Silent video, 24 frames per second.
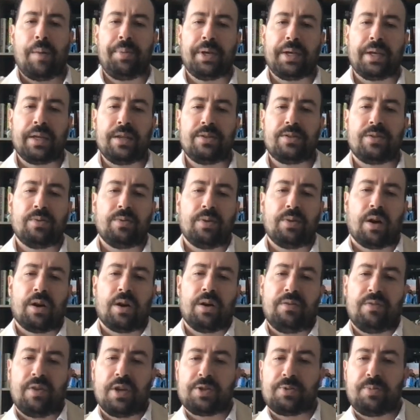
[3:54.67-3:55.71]
Hopping into
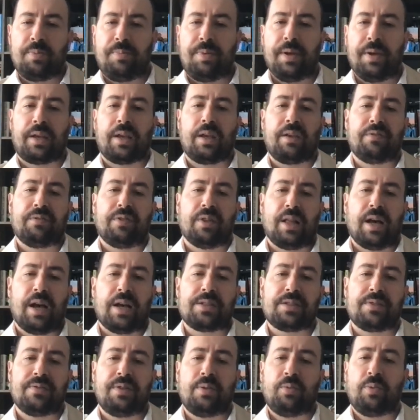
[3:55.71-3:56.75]
our investment banking
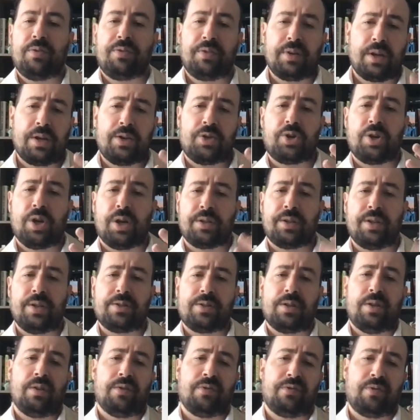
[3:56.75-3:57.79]
philosophy, we've kind of chunked
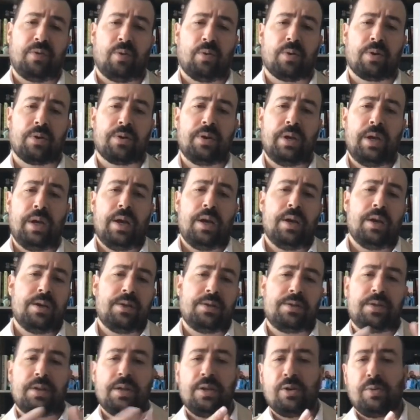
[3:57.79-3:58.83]
this into four:
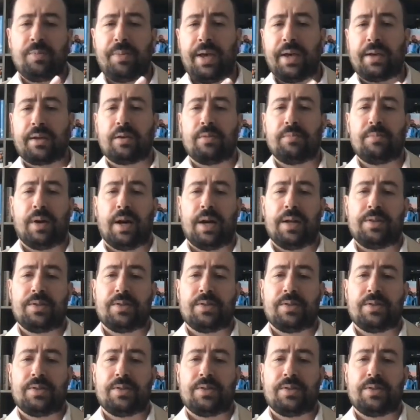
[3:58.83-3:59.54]
senior banker